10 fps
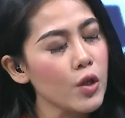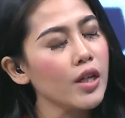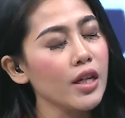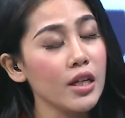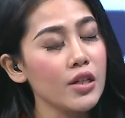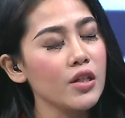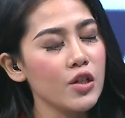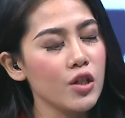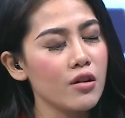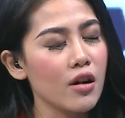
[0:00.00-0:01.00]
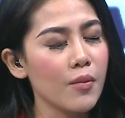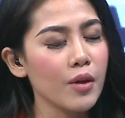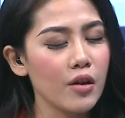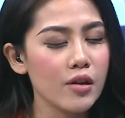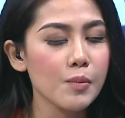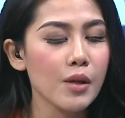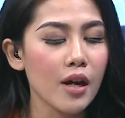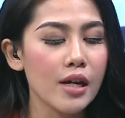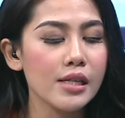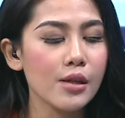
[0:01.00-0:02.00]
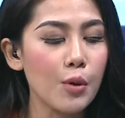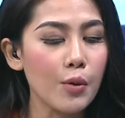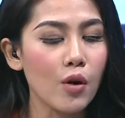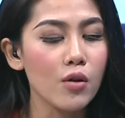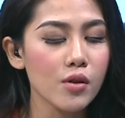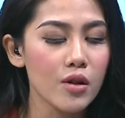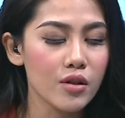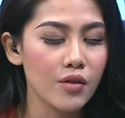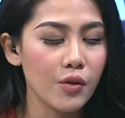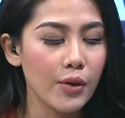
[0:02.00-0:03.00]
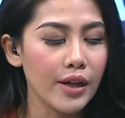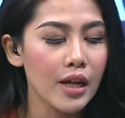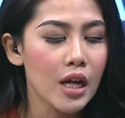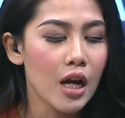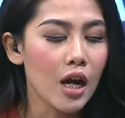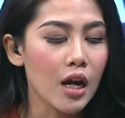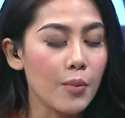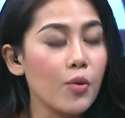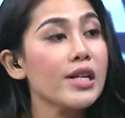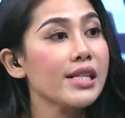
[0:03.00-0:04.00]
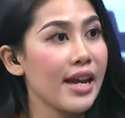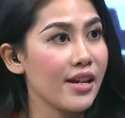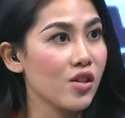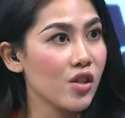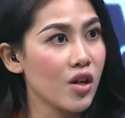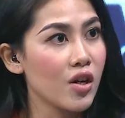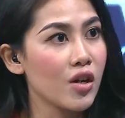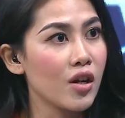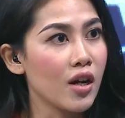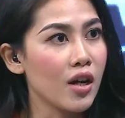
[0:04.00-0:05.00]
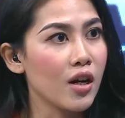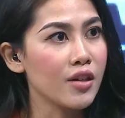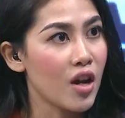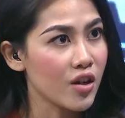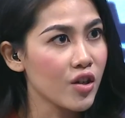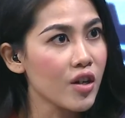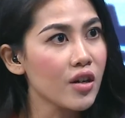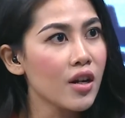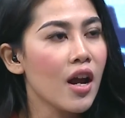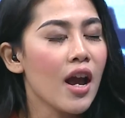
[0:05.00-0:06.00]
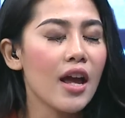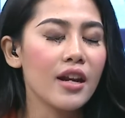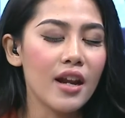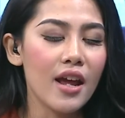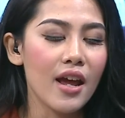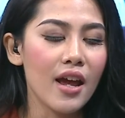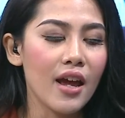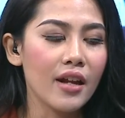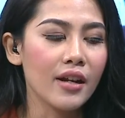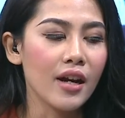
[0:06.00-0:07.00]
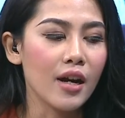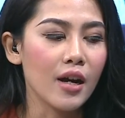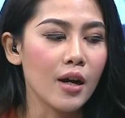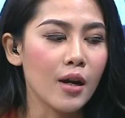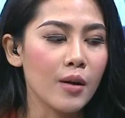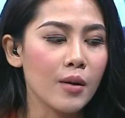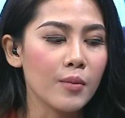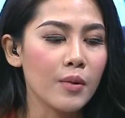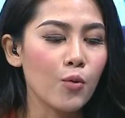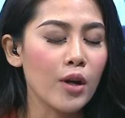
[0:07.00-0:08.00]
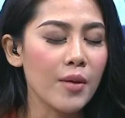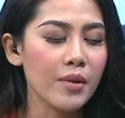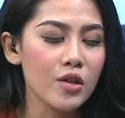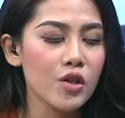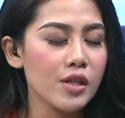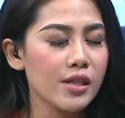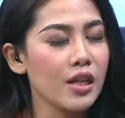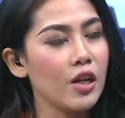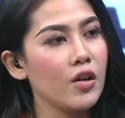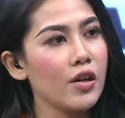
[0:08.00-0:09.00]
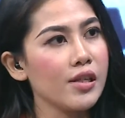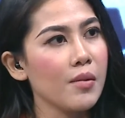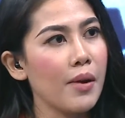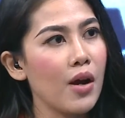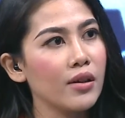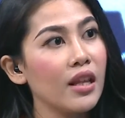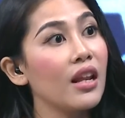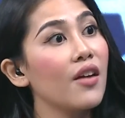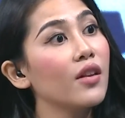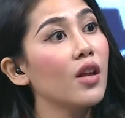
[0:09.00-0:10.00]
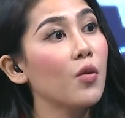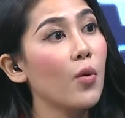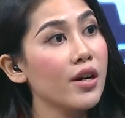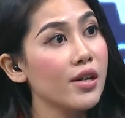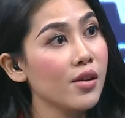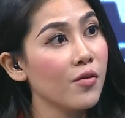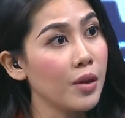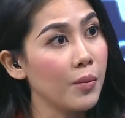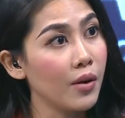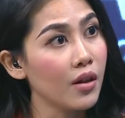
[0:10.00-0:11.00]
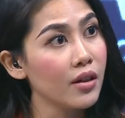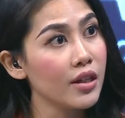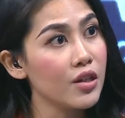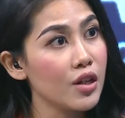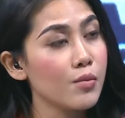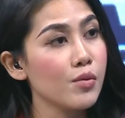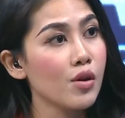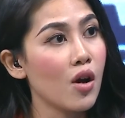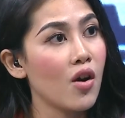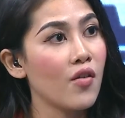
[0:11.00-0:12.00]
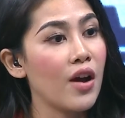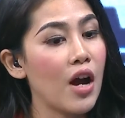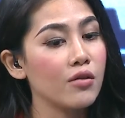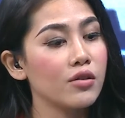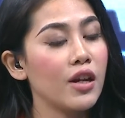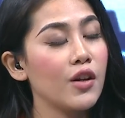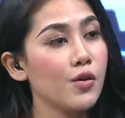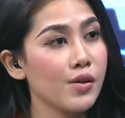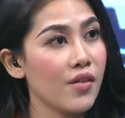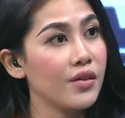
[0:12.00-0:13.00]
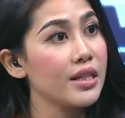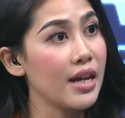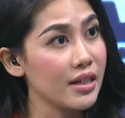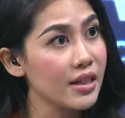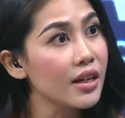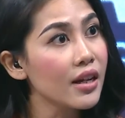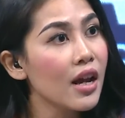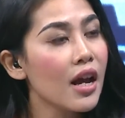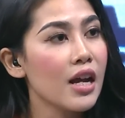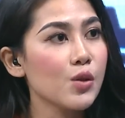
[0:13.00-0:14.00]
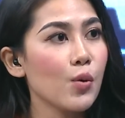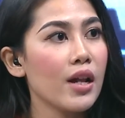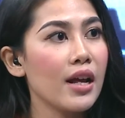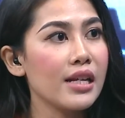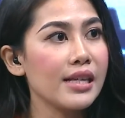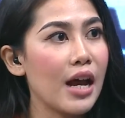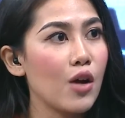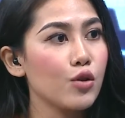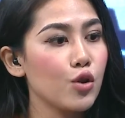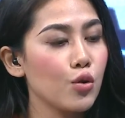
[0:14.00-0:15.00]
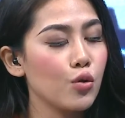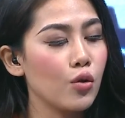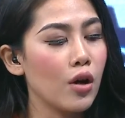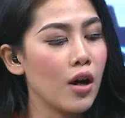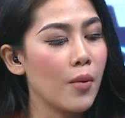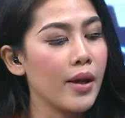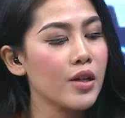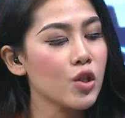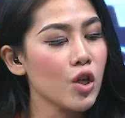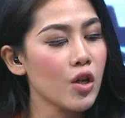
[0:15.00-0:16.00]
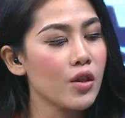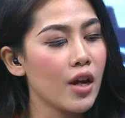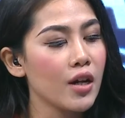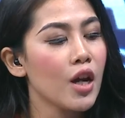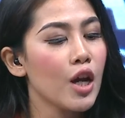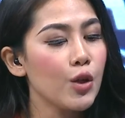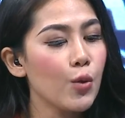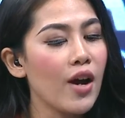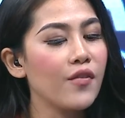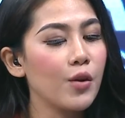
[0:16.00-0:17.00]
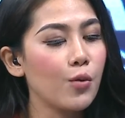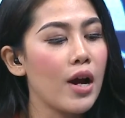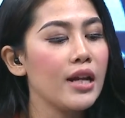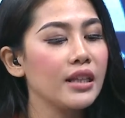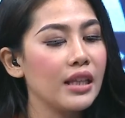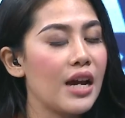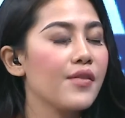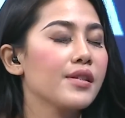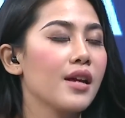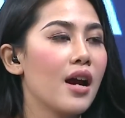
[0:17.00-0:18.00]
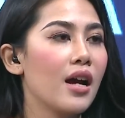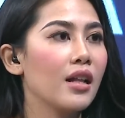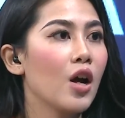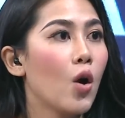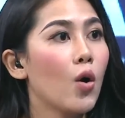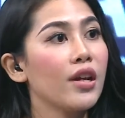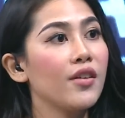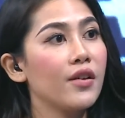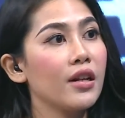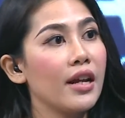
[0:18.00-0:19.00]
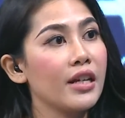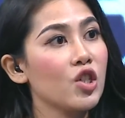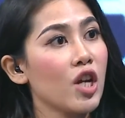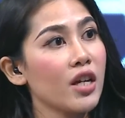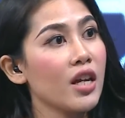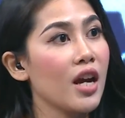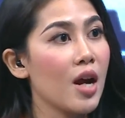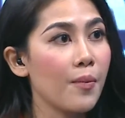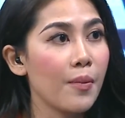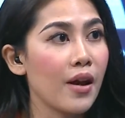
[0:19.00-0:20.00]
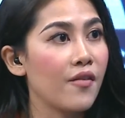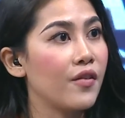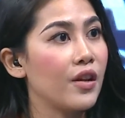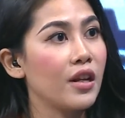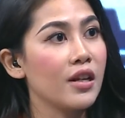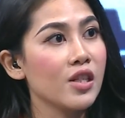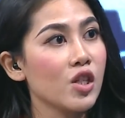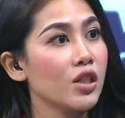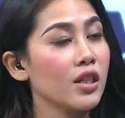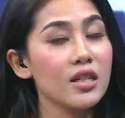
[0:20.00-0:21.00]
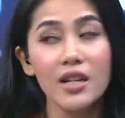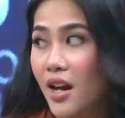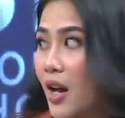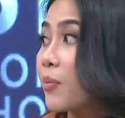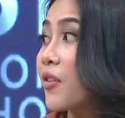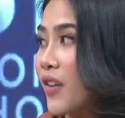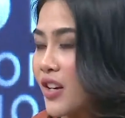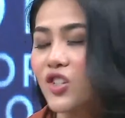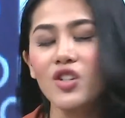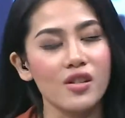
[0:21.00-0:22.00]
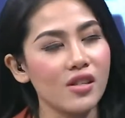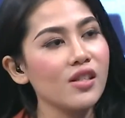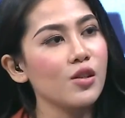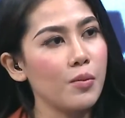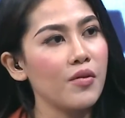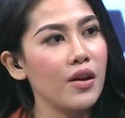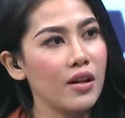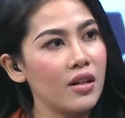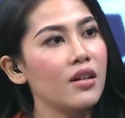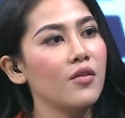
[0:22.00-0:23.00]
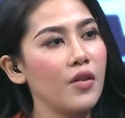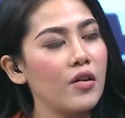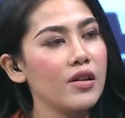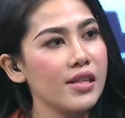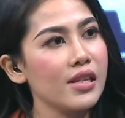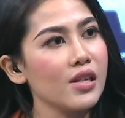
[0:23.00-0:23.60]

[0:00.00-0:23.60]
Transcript: in Indonesia, Doc? I'm curious because we were also interviewing a breast cancer doctor. And then what I'm interested here is about the level of awareness of people in terms of how to get yourself detected, as well as how to make sure that you have the right lifestyle or even like checking up every certain time, preventions to prevent ovarian cysts.